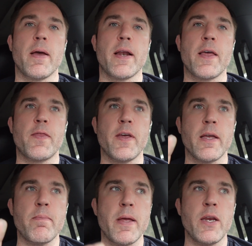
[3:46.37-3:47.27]
And I think
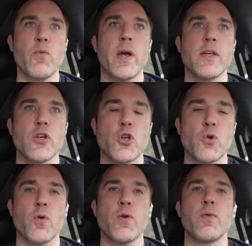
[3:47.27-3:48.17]
in many ways a
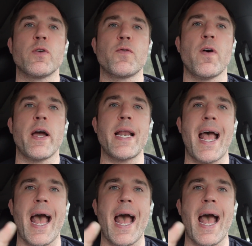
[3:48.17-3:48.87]
short notice fight